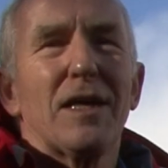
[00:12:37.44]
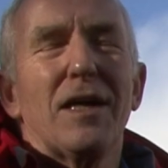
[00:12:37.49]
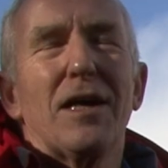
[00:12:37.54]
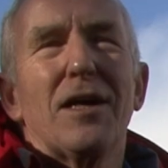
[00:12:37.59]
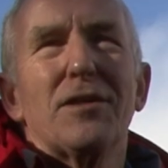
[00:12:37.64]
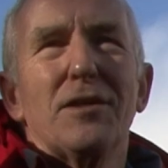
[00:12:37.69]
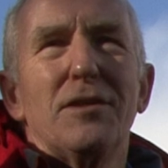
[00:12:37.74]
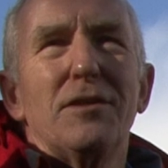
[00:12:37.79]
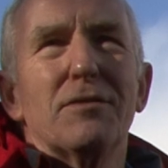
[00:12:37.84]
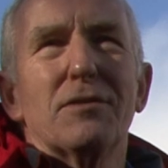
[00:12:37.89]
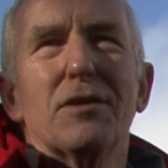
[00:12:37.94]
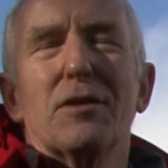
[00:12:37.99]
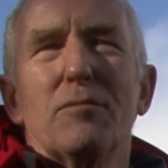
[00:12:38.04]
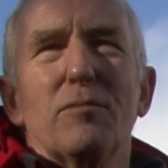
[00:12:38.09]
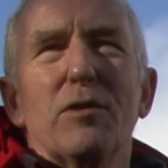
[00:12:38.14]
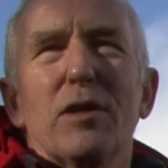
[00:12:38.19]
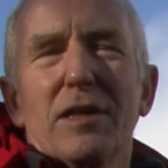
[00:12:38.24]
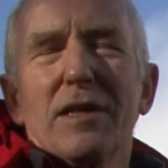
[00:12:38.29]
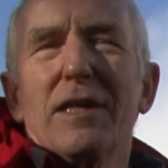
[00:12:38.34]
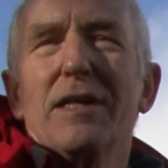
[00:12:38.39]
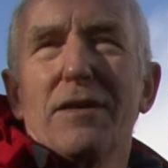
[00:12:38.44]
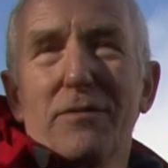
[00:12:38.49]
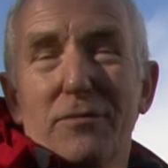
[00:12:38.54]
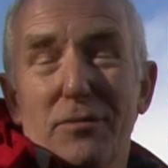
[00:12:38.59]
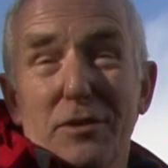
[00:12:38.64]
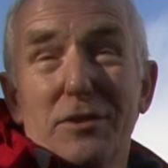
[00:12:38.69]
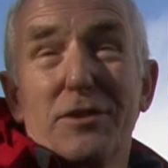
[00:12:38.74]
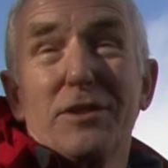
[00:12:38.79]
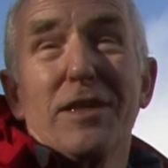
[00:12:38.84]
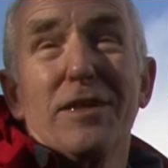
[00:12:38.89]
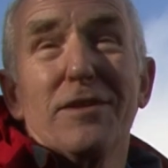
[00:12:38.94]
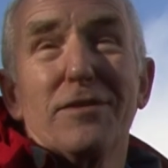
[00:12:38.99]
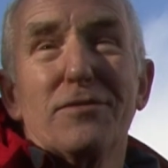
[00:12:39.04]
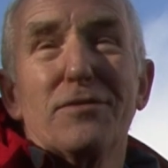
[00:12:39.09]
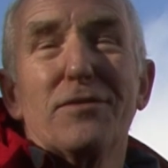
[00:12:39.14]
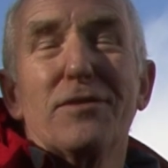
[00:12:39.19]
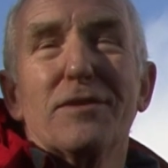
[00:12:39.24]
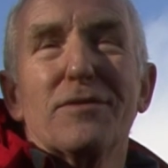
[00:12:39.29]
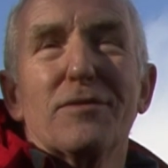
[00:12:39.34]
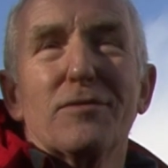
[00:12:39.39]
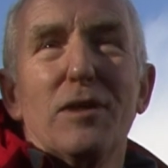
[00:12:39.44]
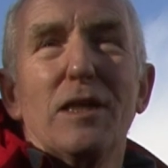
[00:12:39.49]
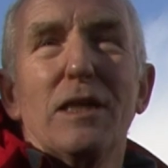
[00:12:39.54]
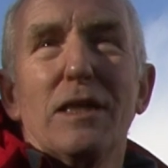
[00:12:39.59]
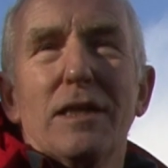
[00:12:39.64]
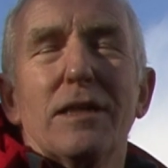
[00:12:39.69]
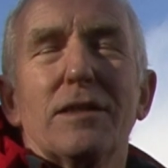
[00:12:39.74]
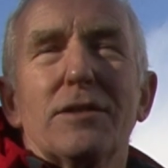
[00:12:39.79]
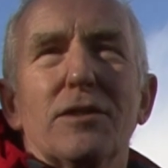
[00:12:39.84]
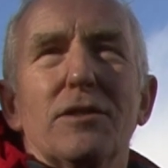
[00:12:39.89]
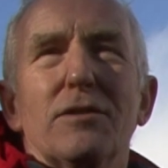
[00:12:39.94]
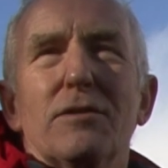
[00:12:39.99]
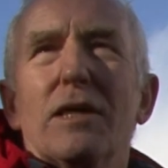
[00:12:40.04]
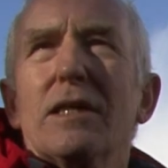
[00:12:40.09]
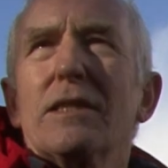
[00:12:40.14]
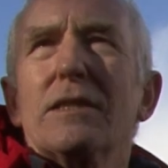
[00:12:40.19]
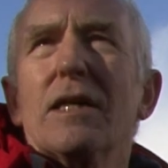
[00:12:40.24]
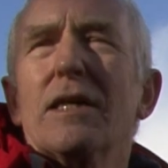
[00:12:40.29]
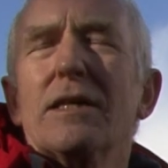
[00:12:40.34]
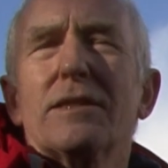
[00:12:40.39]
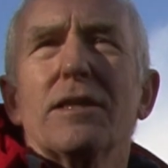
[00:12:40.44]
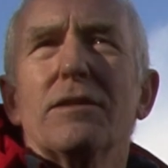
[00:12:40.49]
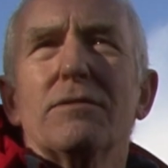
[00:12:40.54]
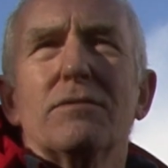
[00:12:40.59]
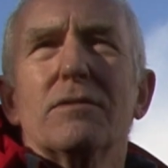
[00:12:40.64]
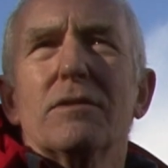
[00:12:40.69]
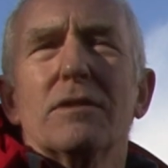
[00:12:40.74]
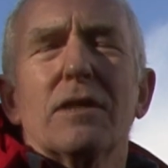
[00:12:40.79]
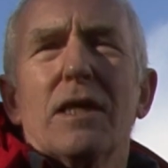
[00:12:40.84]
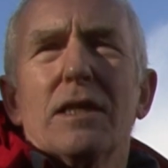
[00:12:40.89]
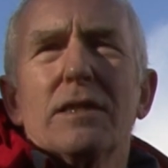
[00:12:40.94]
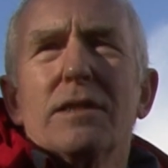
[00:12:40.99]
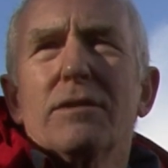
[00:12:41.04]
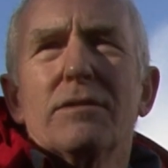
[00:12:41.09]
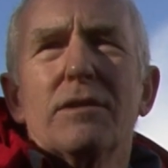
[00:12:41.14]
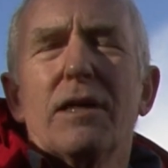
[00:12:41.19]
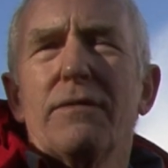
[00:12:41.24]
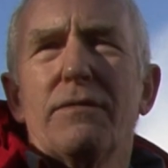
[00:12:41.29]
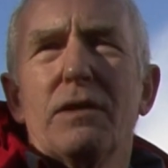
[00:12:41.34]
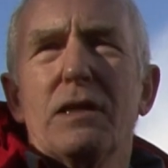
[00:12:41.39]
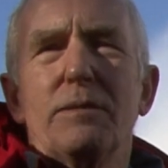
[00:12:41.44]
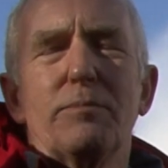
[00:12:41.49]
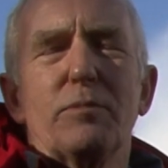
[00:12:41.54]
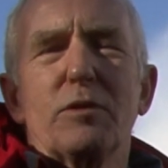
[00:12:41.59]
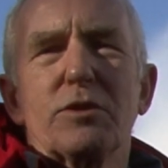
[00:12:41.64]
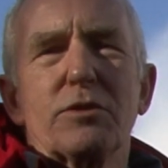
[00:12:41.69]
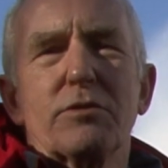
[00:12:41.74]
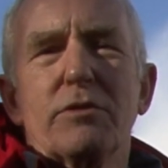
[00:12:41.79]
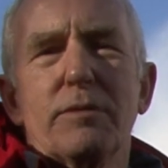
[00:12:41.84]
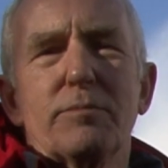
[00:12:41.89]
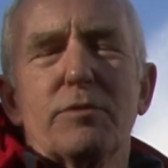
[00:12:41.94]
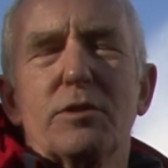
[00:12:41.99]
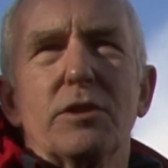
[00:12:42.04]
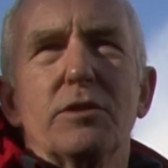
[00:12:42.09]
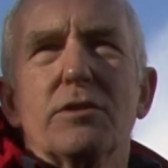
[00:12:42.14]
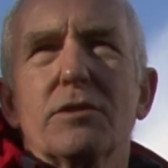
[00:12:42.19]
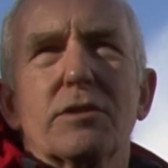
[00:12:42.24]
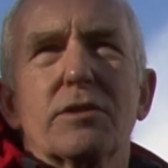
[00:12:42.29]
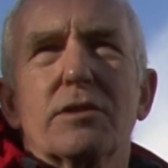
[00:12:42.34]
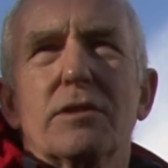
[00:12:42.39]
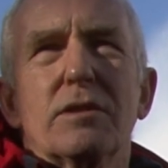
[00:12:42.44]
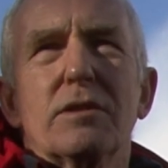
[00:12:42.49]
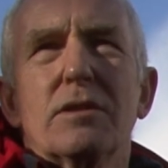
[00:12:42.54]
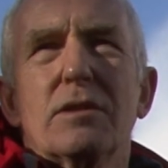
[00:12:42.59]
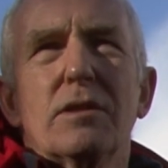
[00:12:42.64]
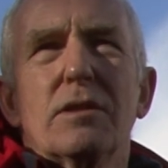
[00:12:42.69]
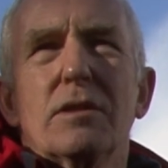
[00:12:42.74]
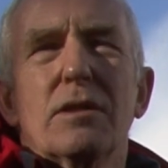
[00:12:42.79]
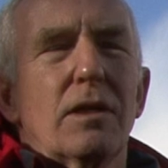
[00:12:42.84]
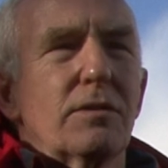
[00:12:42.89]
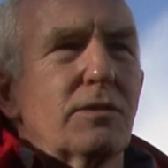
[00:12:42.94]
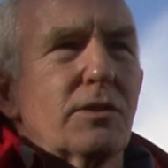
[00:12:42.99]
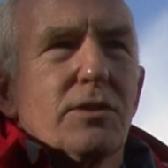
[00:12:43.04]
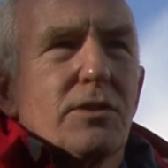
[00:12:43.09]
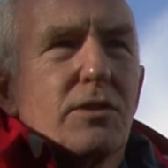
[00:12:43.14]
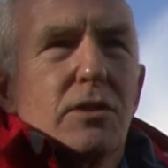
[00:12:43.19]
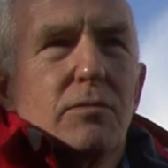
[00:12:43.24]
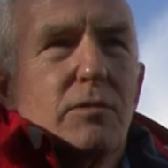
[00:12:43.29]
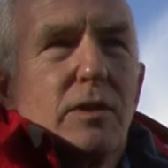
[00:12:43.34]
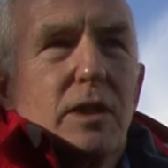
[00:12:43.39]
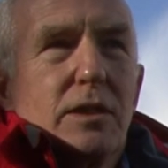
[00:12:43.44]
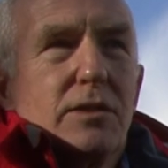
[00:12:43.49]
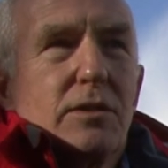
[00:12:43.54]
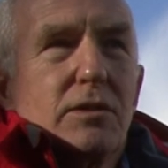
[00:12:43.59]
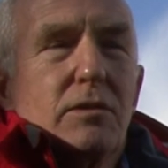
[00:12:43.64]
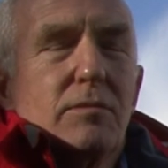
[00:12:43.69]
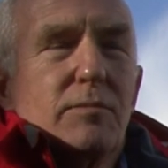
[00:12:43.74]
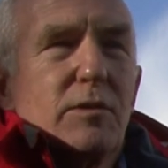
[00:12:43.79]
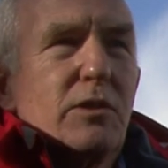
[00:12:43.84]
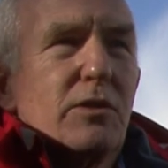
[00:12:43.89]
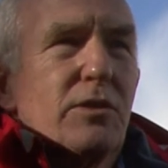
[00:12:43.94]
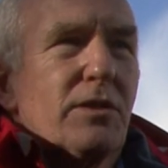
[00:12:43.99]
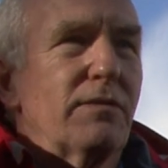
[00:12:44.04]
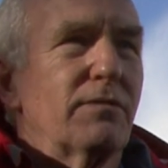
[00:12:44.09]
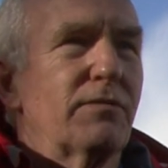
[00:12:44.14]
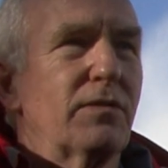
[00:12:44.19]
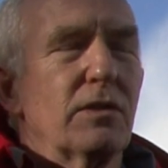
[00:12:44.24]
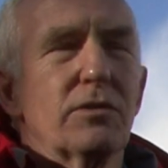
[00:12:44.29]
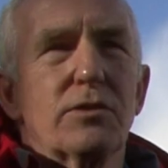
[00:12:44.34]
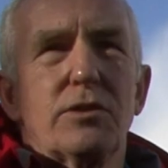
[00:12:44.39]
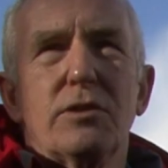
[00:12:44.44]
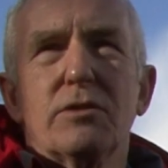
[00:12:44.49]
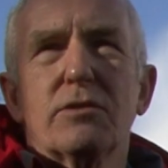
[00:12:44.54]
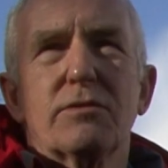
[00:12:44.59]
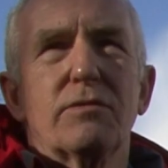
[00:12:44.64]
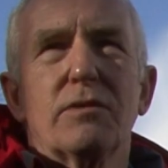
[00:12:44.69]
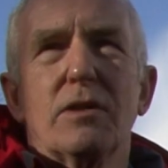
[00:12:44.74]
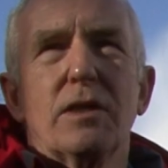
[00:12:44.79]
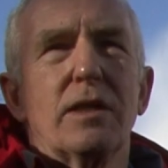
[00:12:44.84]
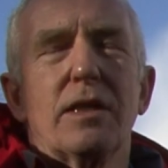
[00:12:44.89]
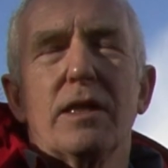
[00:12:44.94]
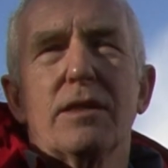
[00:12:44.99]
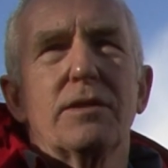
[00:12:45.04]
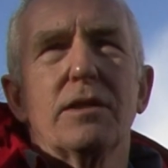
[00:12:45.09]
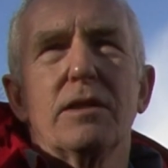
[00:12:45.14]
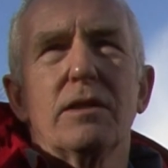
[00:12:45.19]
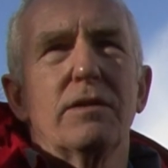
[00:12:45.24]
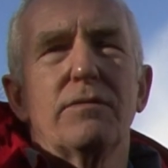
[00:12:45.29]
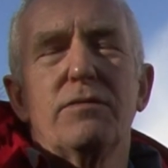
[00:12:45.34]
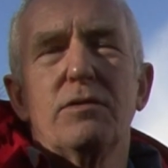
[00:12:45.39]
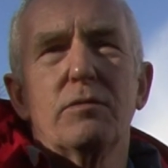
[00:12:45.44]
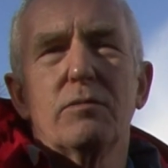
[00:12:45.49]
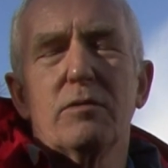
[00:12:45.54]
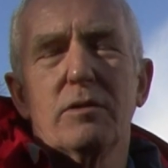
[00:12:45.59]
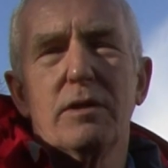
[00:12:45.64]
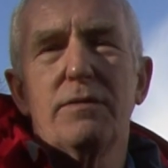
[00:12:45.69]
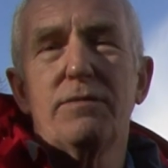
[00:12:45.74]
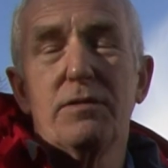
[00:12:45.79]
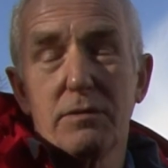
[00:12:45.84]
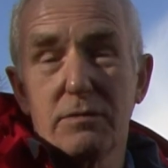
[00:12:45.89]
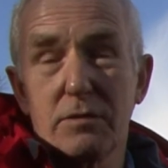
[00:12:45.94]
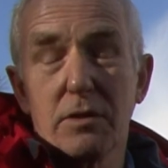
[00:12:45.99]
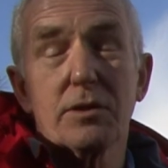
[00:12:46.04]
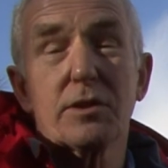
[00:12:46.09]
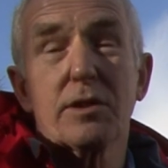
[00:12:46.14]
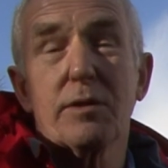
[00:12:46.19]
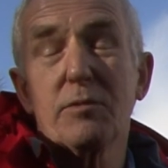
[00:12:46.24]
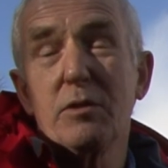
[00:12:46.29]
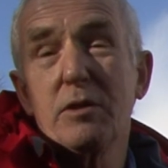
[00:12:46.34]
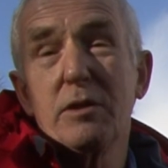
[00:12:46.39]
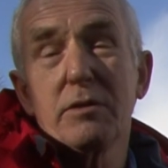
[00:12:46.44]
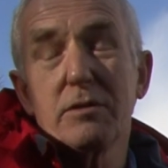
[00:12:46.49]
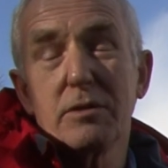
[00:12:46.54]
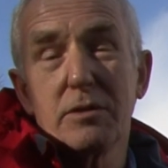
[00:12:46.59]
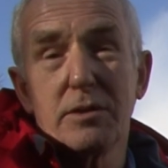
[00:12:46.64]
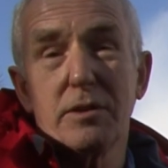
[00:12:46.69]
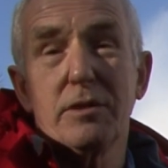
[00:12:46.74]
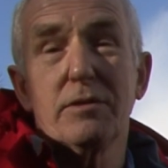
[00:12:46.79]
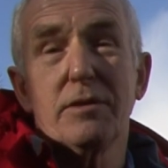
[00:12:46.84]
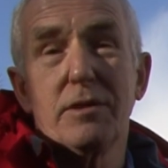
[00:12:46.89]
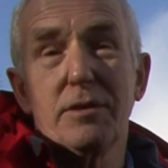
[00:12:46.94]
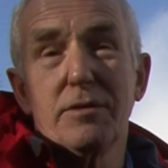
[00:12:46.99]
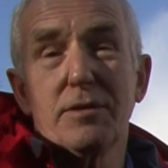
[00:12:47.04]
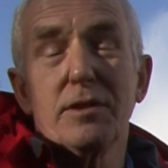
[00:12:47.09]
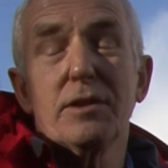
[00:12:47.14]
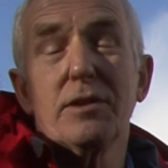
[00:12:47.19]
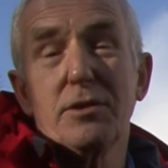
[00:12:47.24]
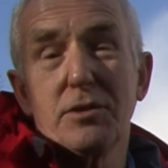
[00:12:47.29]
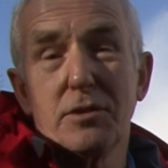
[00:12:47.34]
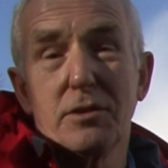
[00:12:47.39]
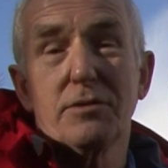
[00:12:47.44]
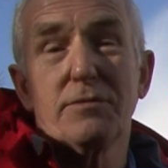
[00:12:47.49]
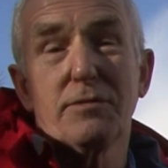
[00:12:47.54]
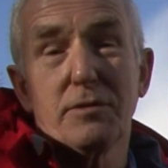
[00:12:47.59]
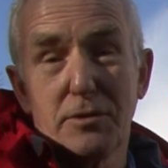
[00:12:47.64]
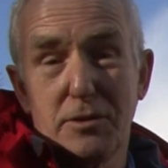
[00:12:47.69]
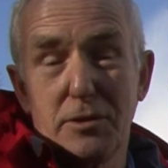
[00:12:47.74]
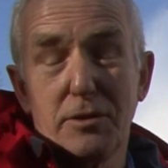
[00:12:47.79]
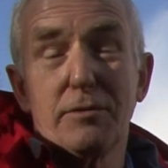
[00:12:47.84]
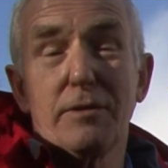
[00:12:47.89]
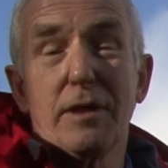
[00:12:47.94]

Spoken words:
I think you've got to work that out for yourself. Really, I do. I don't have any prescriptions. I just do what I do because it feels useful. And I think if you've got something you can do that you think is useful, do